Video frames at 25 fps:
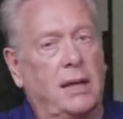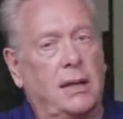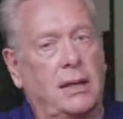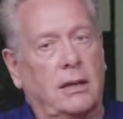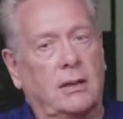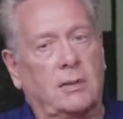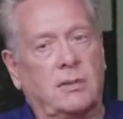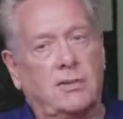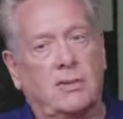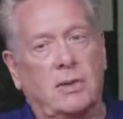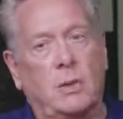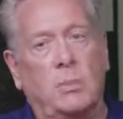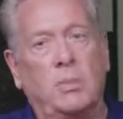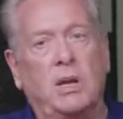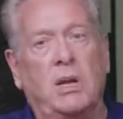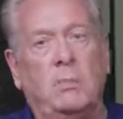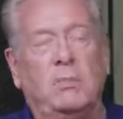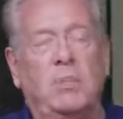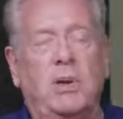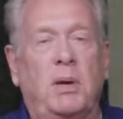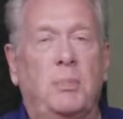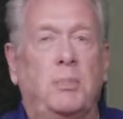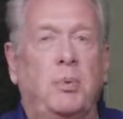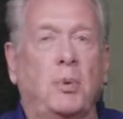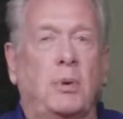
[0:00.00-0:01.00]
there's so many
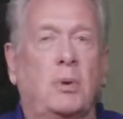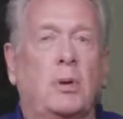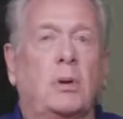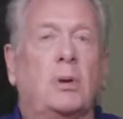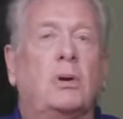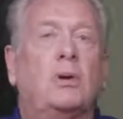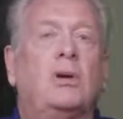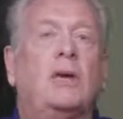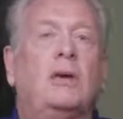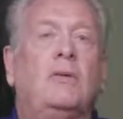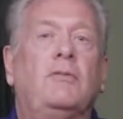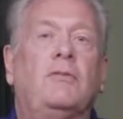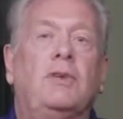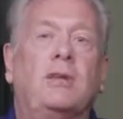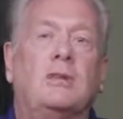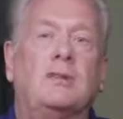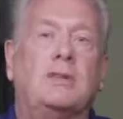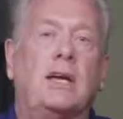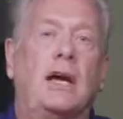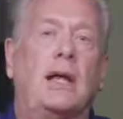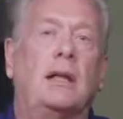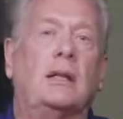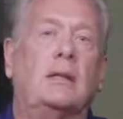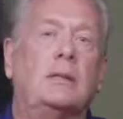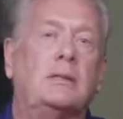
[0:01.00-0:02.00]
people looking for
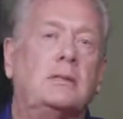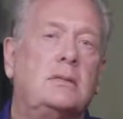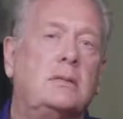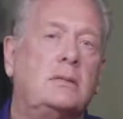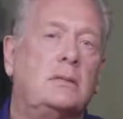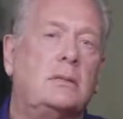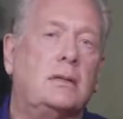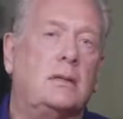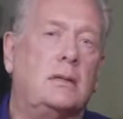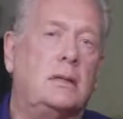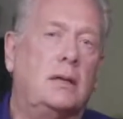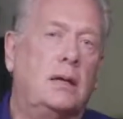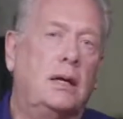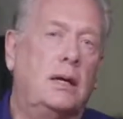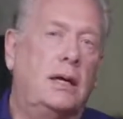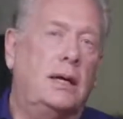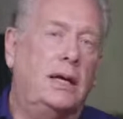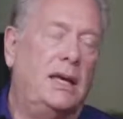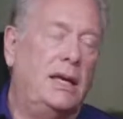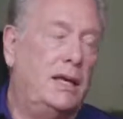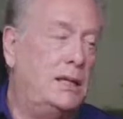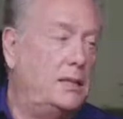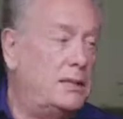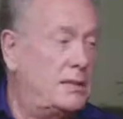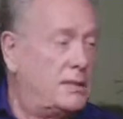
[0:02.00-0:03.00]
talents
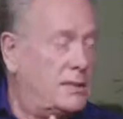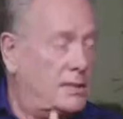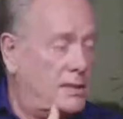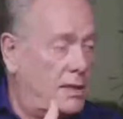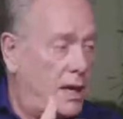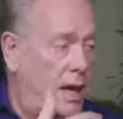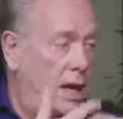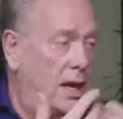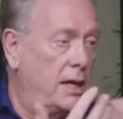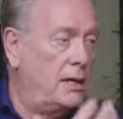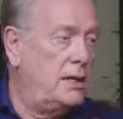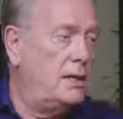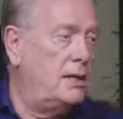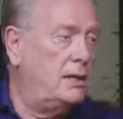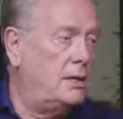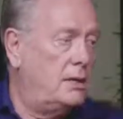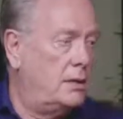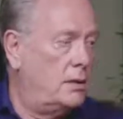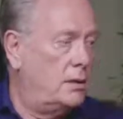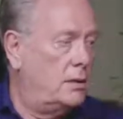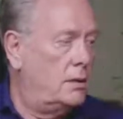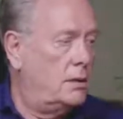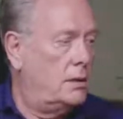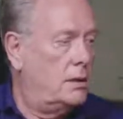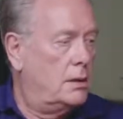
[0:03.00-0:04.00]
inside
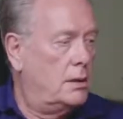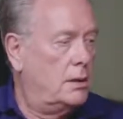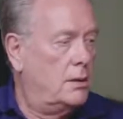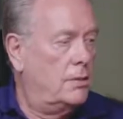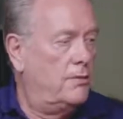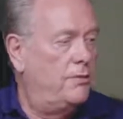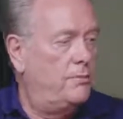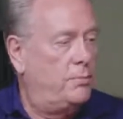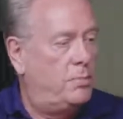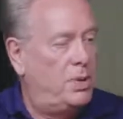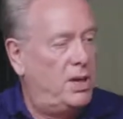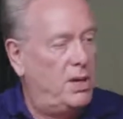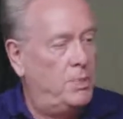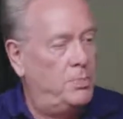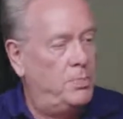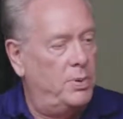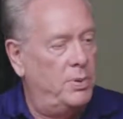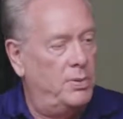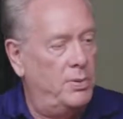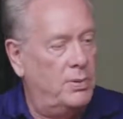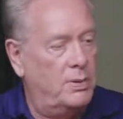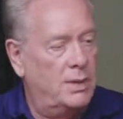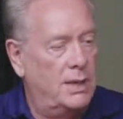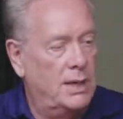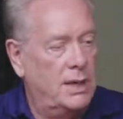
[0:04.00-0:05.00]
of
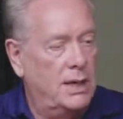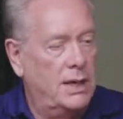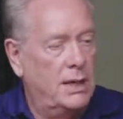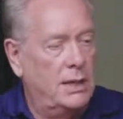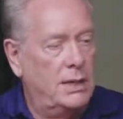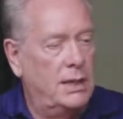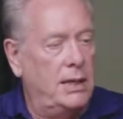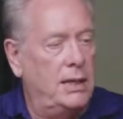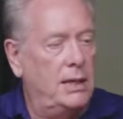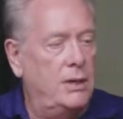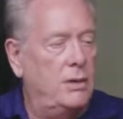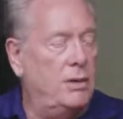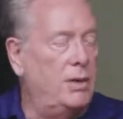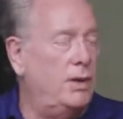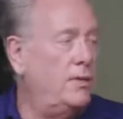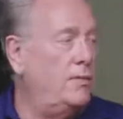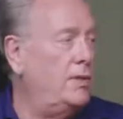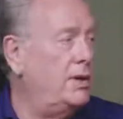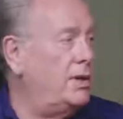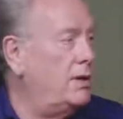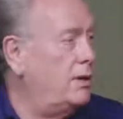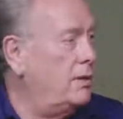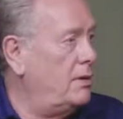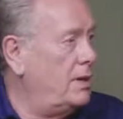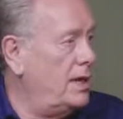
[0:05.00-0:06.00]
people they don't
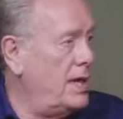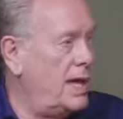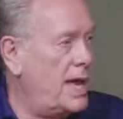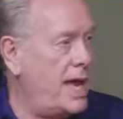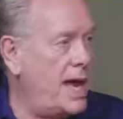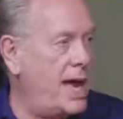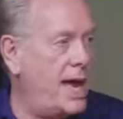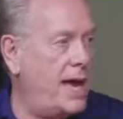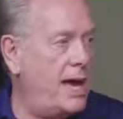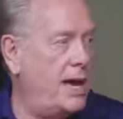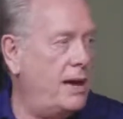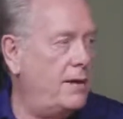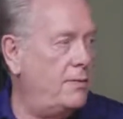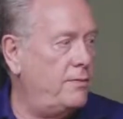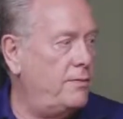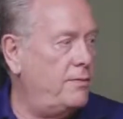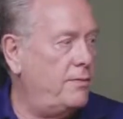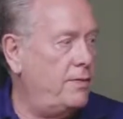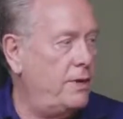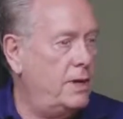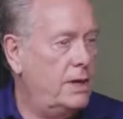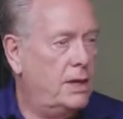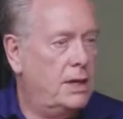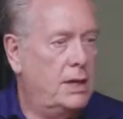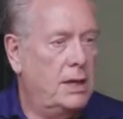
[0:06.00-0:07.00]
even know they have.